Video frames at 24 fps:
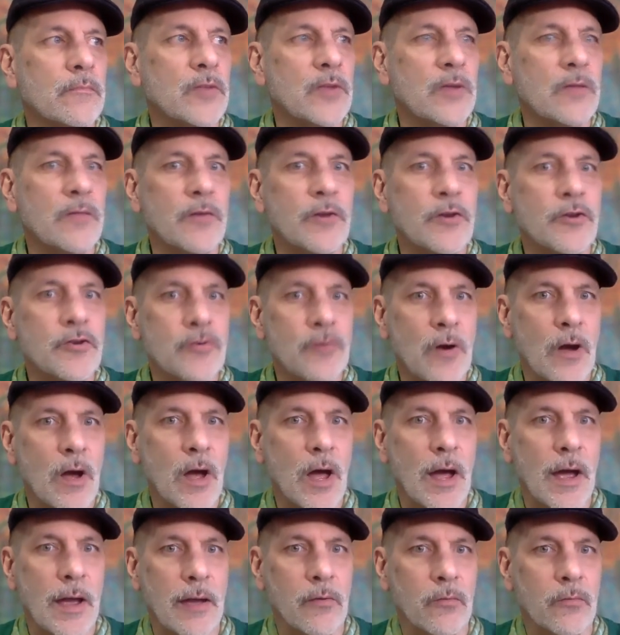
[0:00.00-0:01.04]
give it a
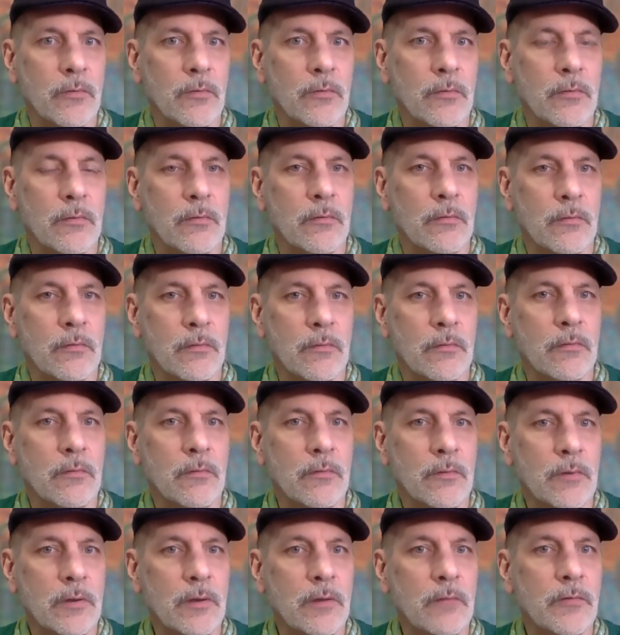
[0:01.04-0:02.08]
try.
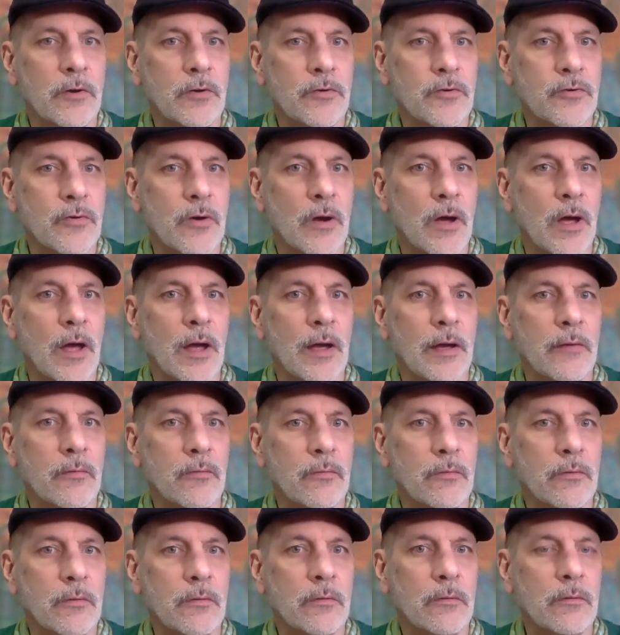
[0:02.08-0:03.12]
Give it a try.
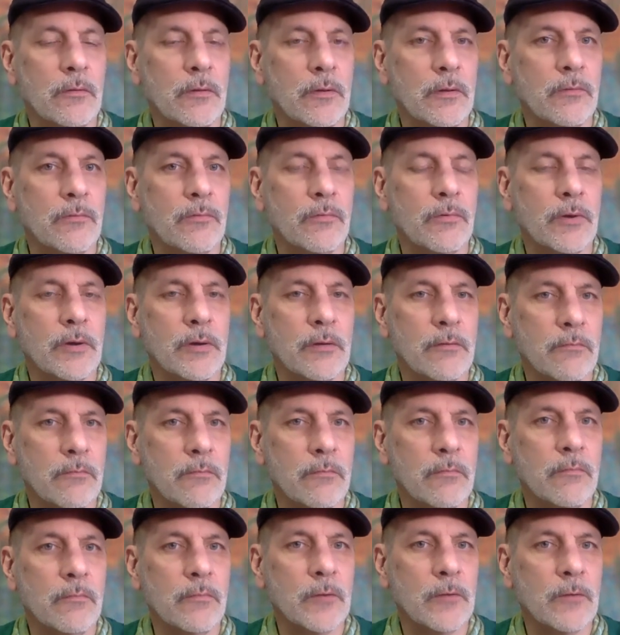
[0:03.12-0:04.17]
That's what
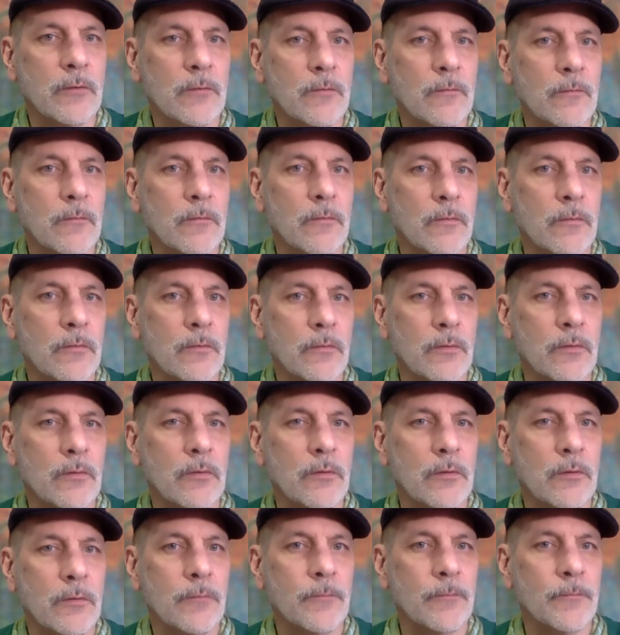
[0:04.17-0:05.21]
I,
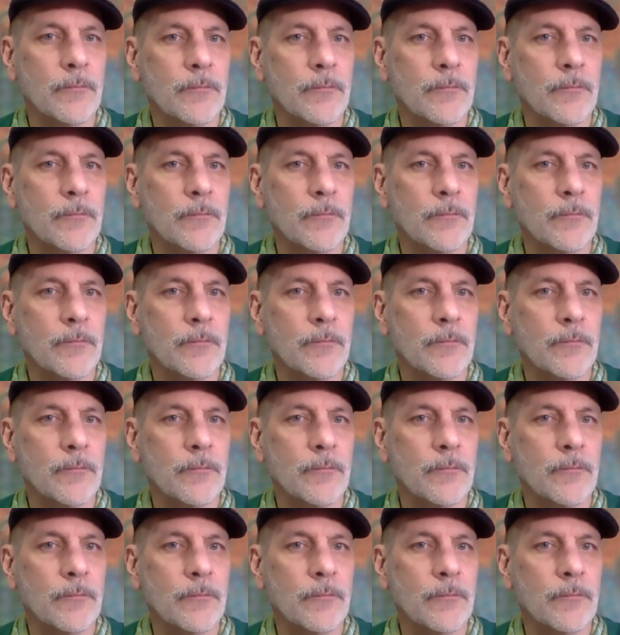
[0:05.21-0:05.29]
you